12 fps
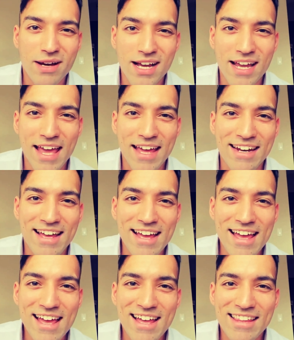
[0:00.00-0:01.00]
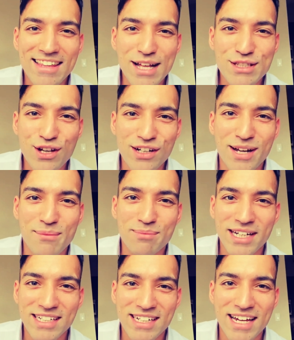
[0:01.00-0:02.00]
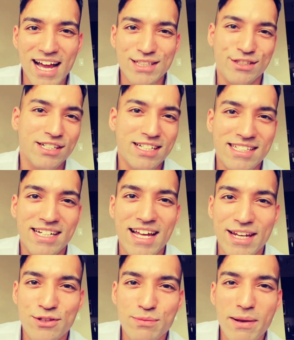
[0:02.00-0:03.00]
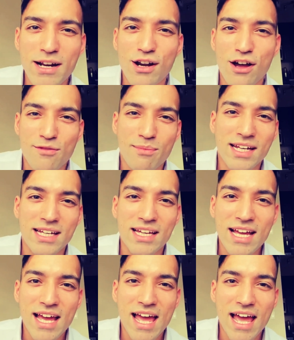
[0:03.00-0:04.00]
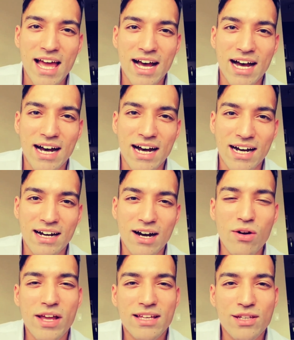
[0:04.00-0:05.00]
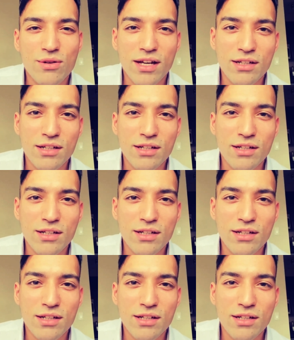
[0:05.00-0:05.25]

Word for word: again, that's not completely natural, is it? And you spend a lot of money. Okay, you can